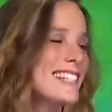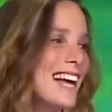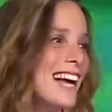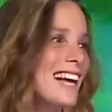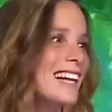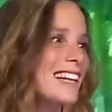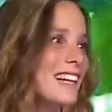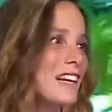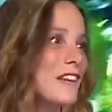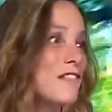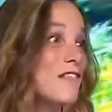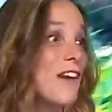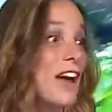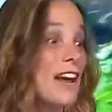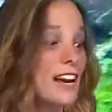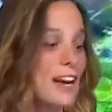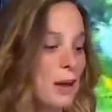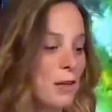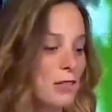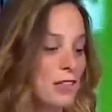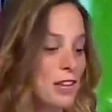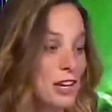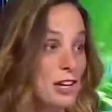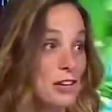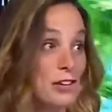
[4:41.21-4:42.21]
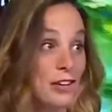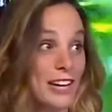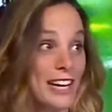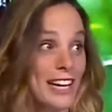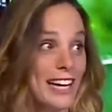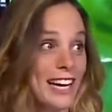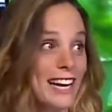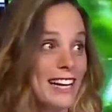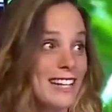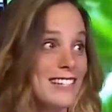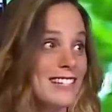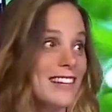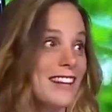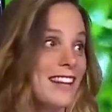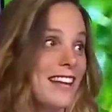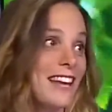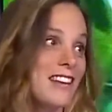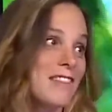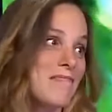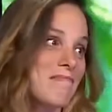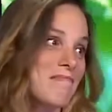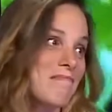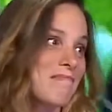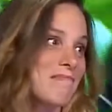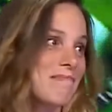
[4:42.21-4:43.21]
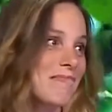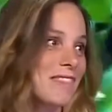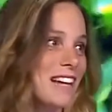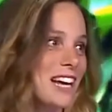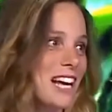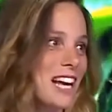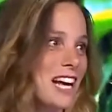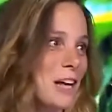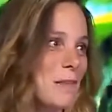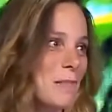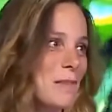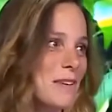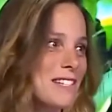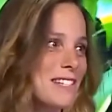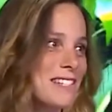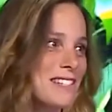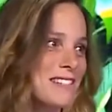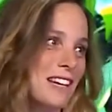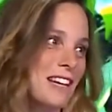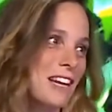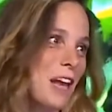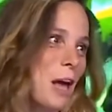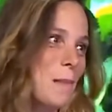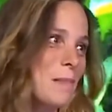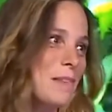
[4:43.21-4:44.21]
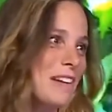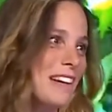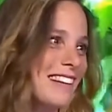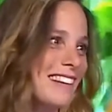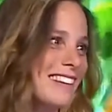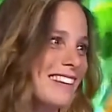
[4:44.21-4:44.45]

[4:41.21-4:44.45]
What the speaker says: Exactly. Find out the ingredients and then help us adapt it.